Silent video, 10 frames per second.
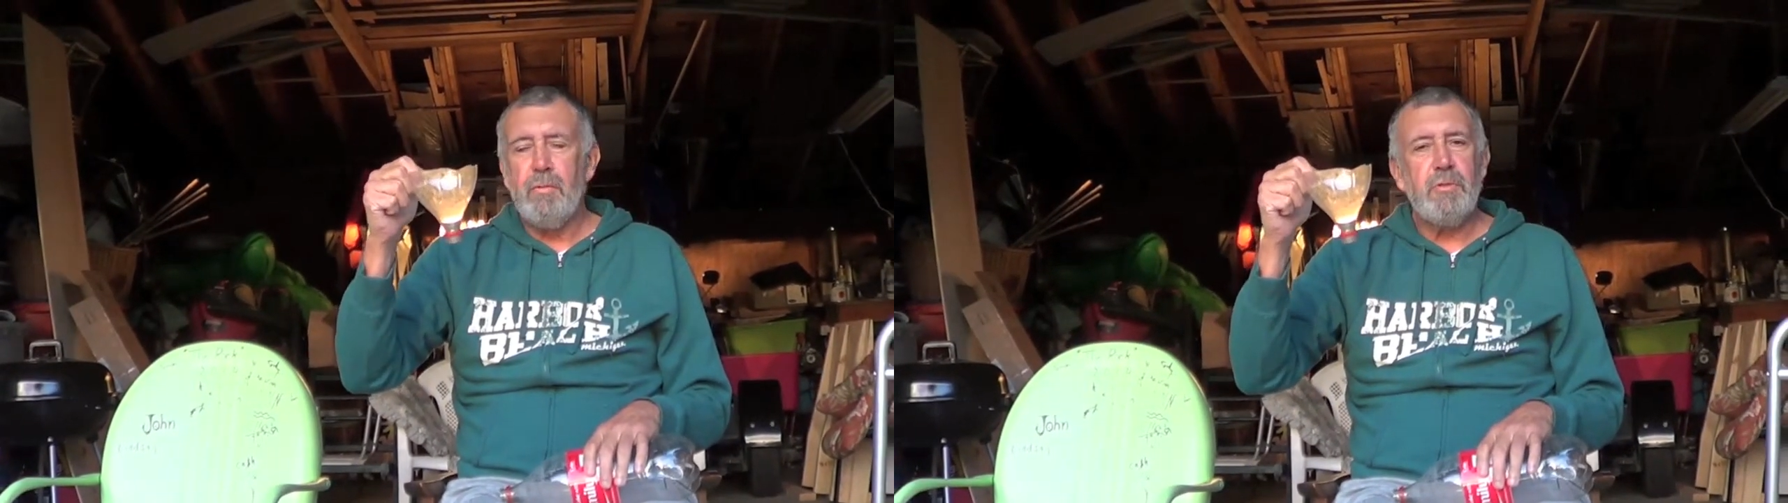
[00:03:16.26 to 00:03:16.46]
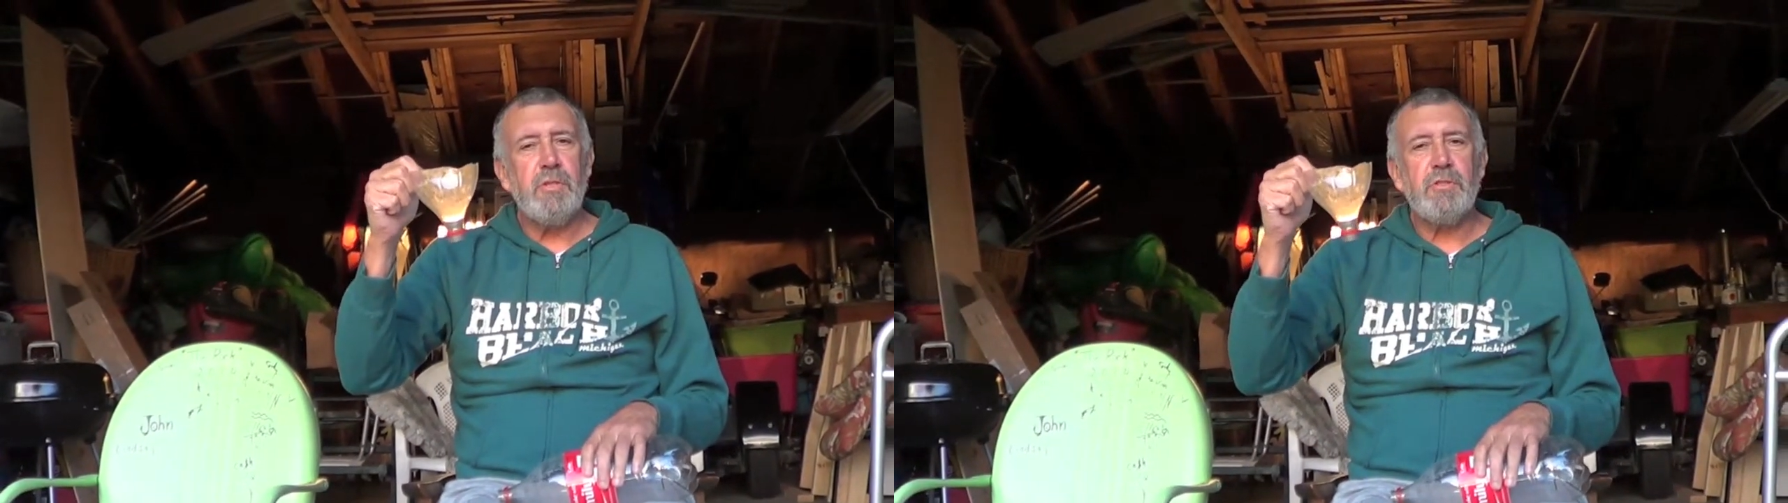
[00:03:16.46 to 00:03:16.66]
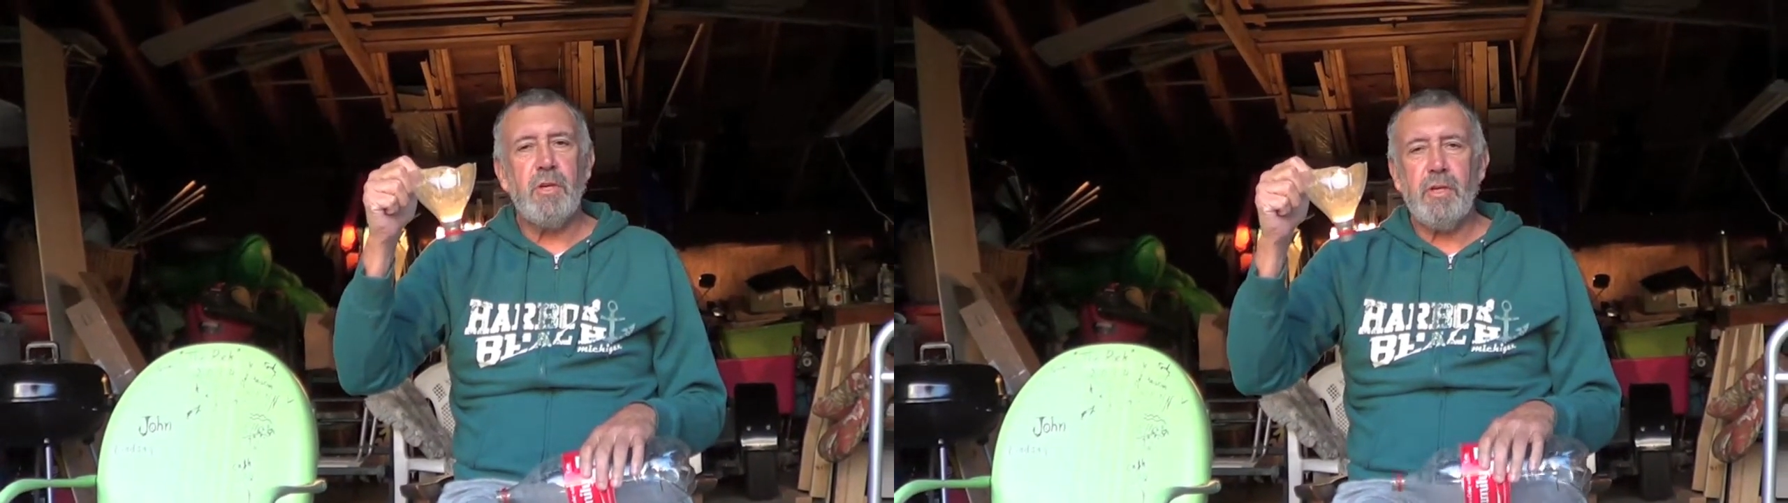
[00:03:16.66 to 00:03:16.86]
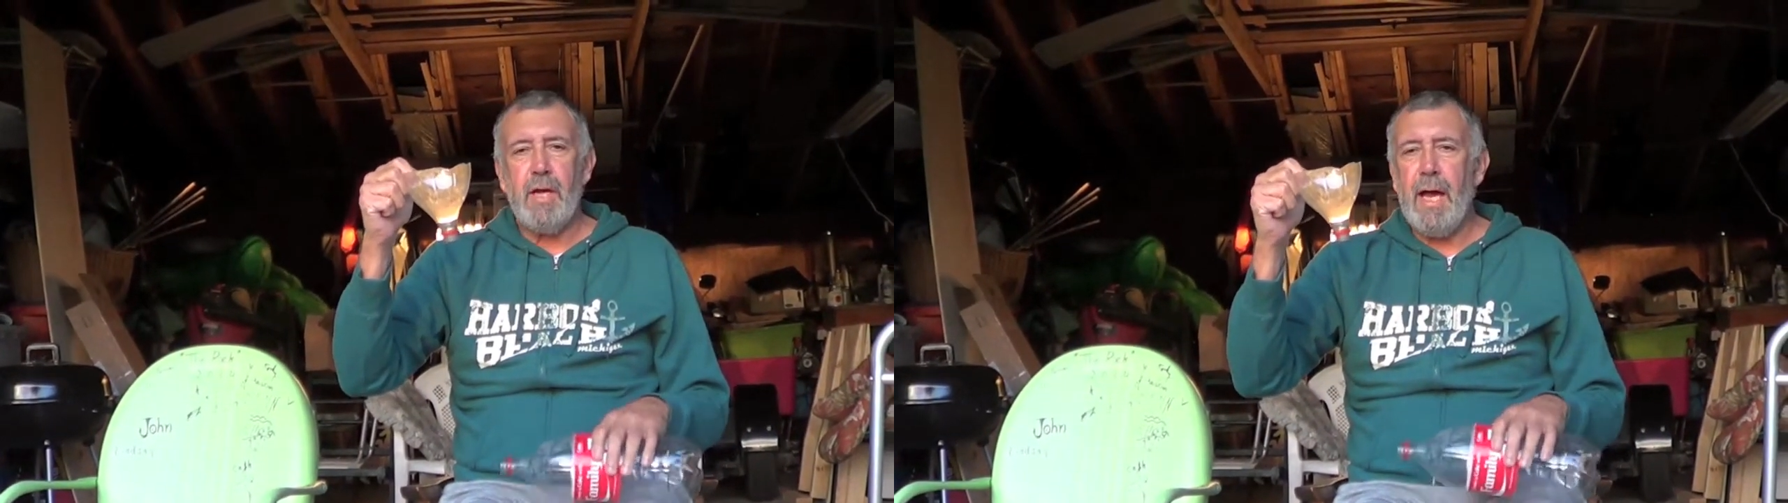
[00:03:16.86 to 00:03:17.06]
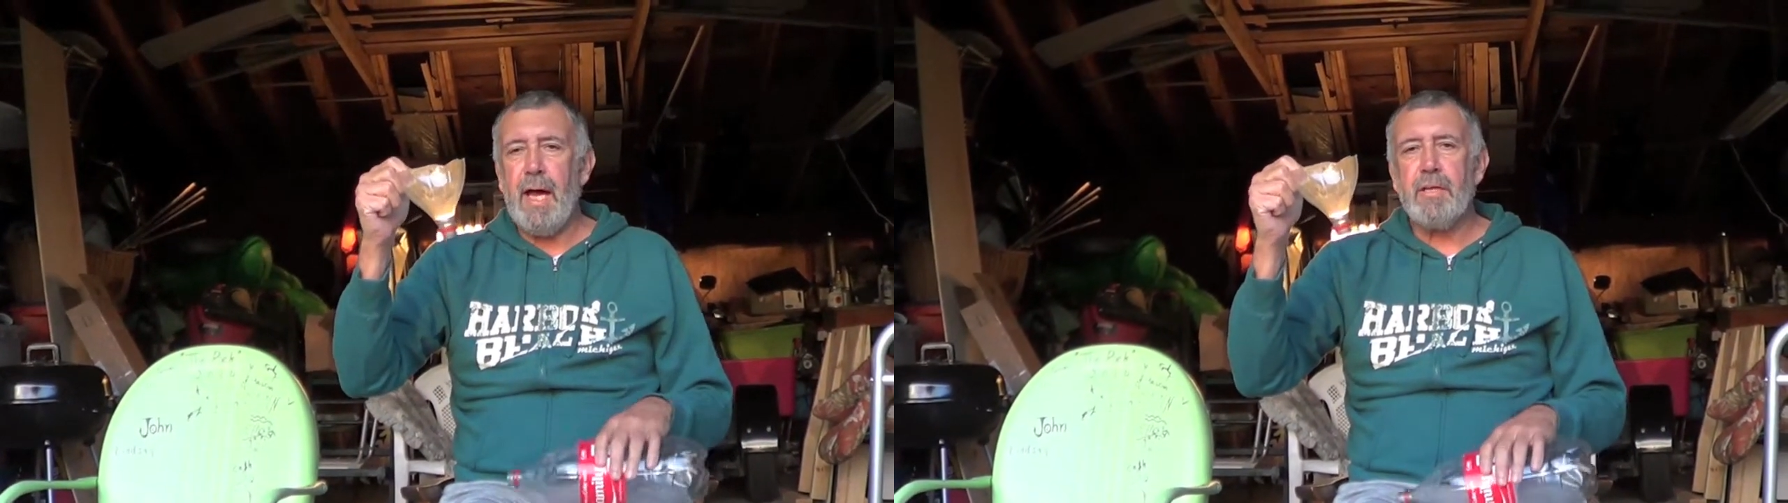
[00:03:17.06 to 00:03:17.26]
We just took a
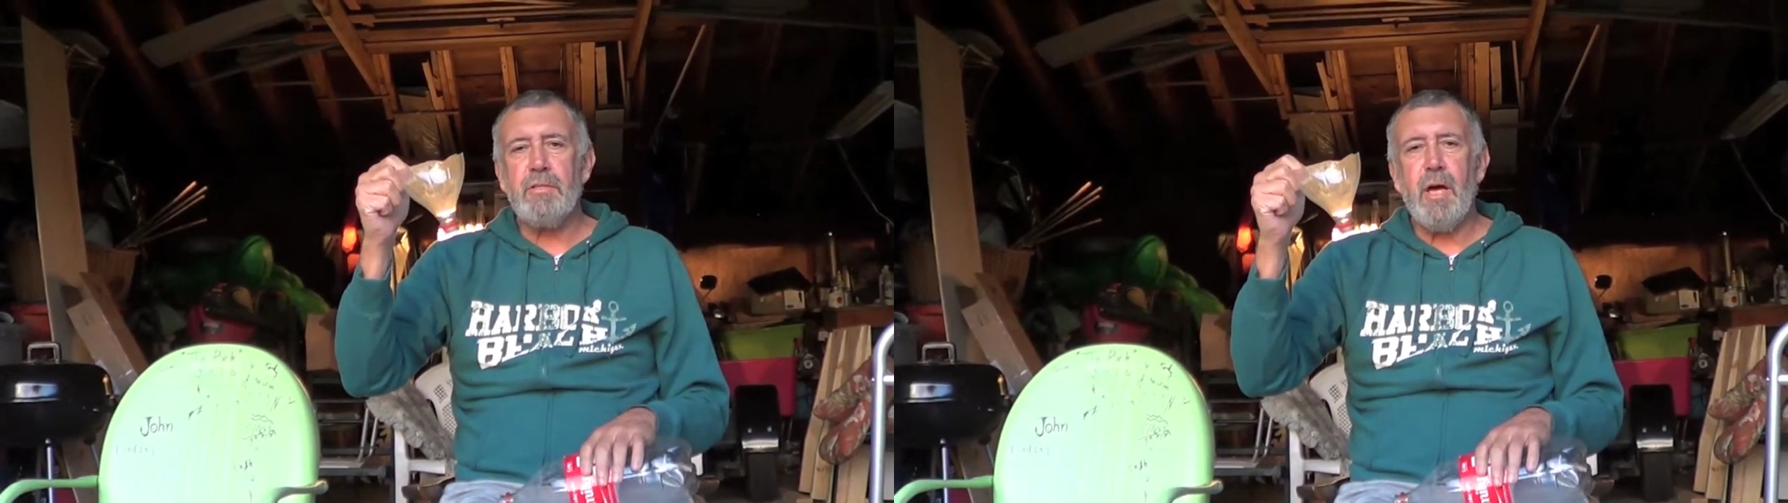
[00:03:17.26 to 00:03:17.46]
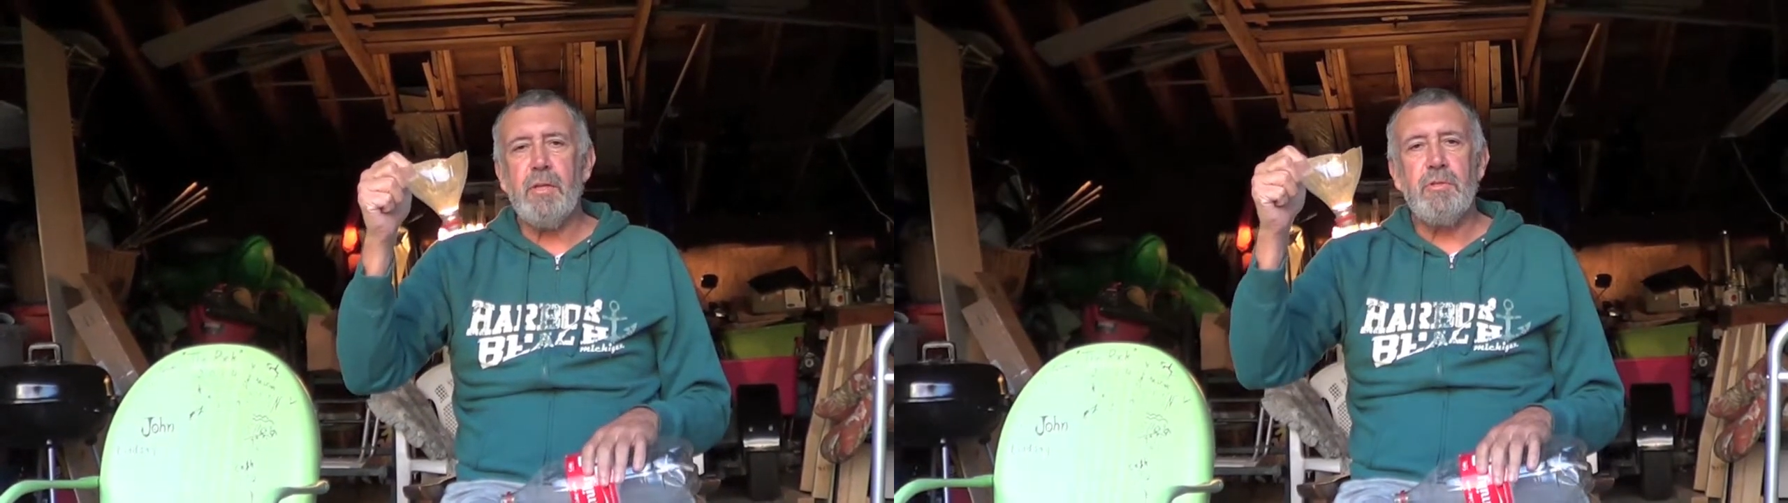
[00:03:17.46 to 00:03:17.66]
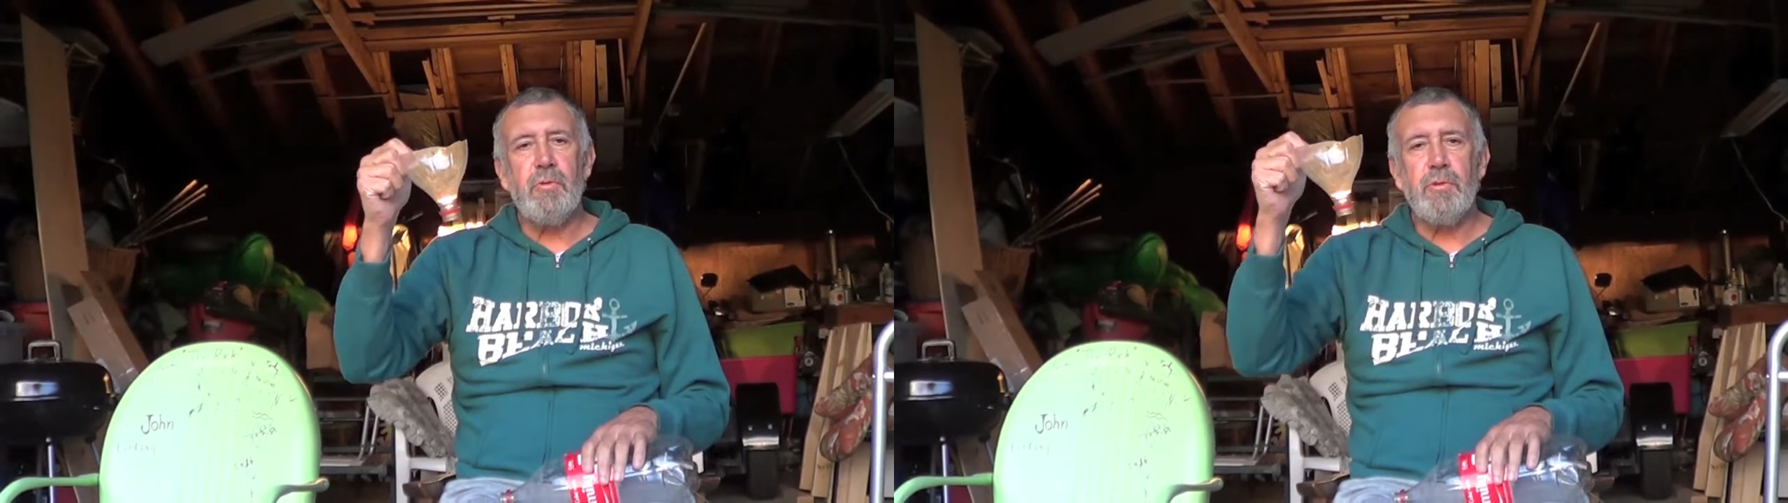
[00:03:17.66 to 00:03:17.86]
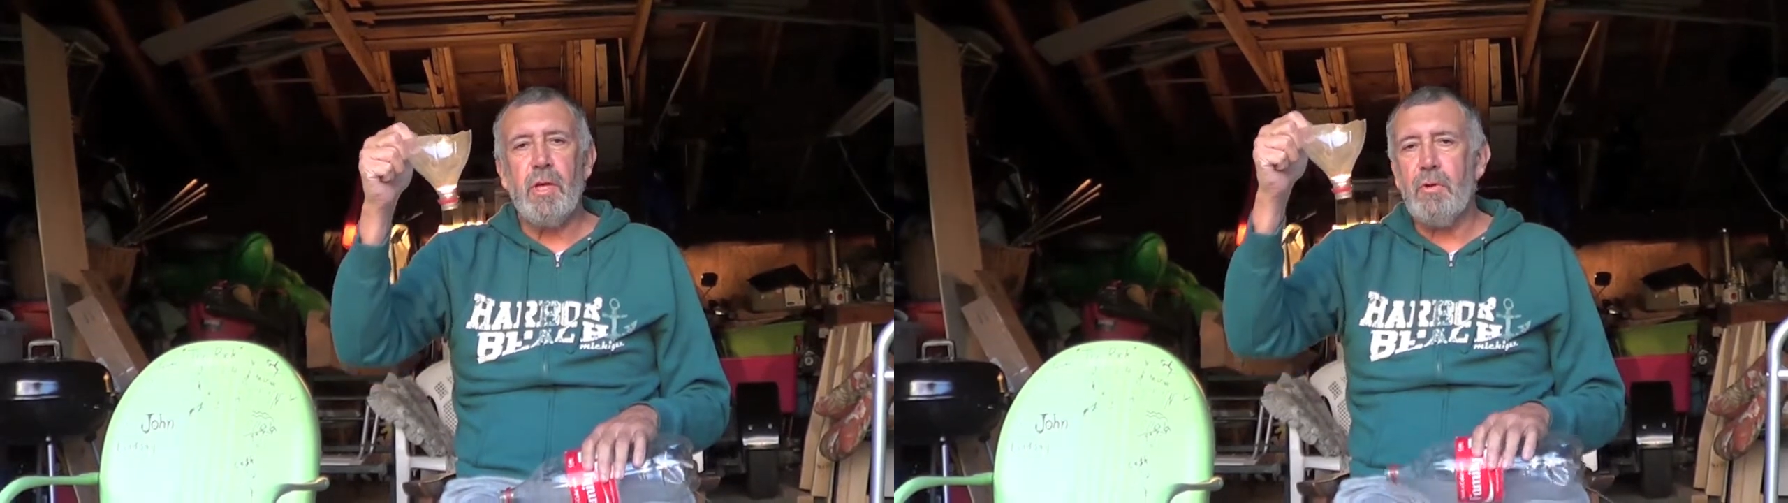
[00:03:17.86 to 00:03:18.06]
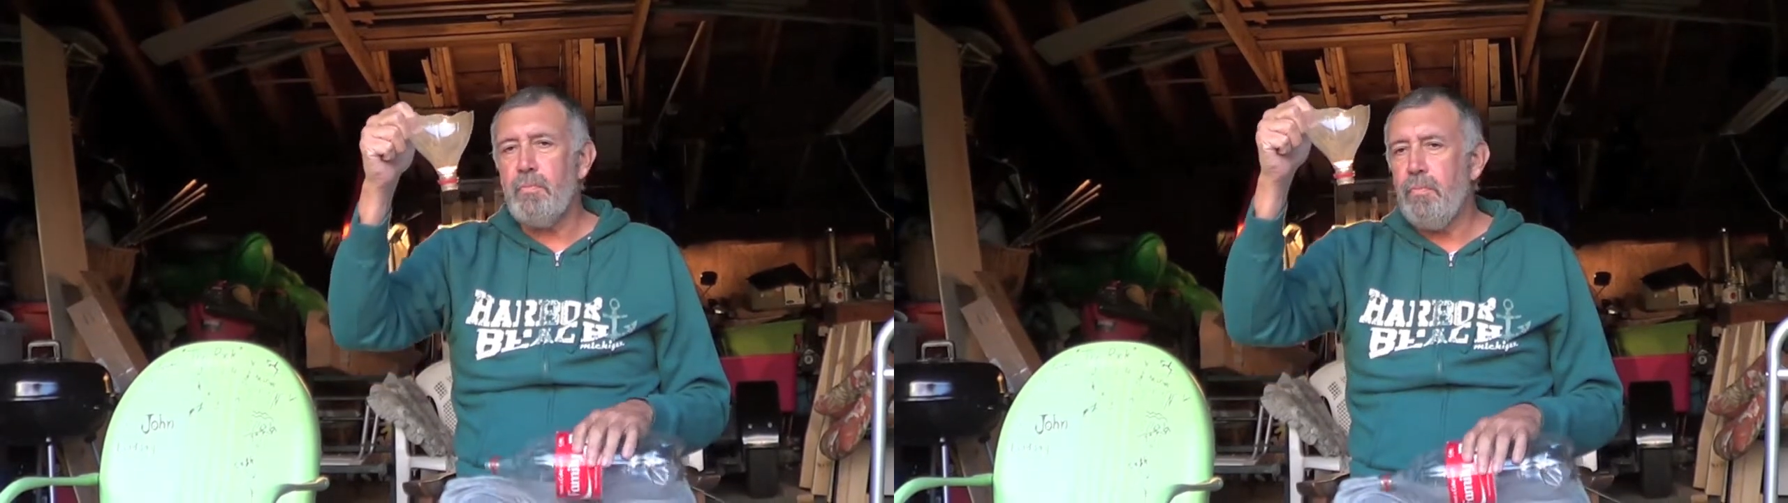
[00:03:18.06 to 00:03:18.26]
hacksaw to
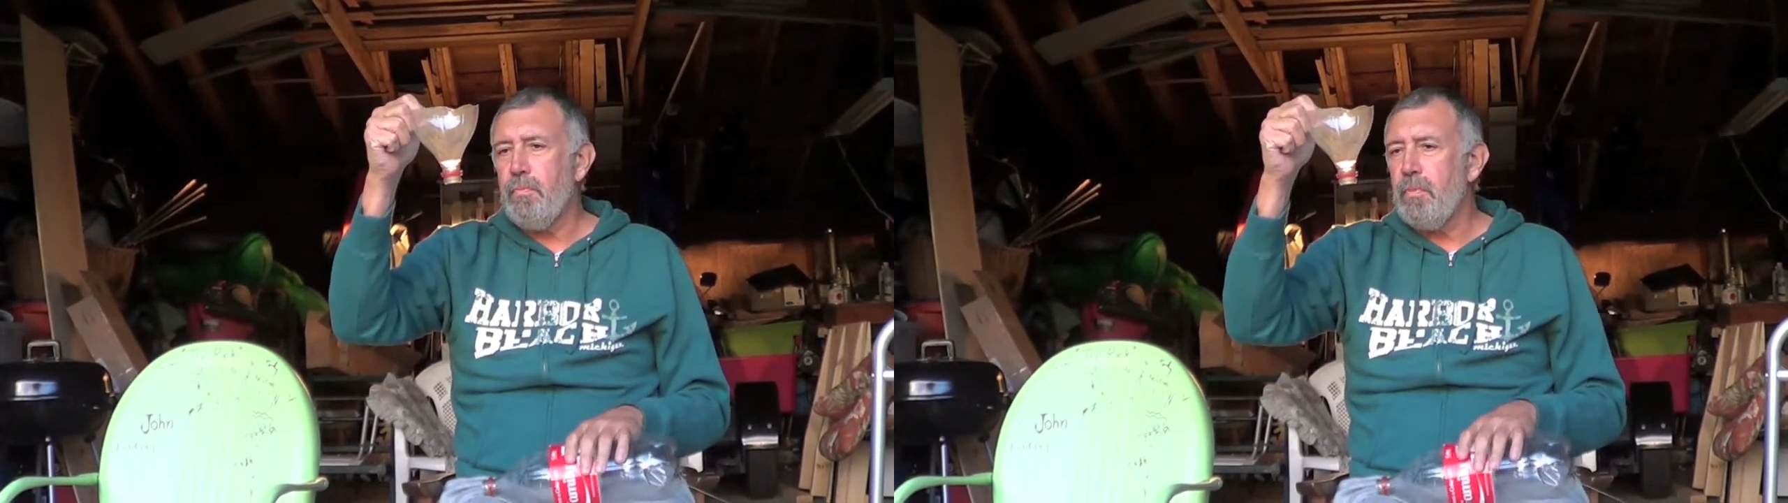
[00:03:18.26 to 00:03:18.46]
another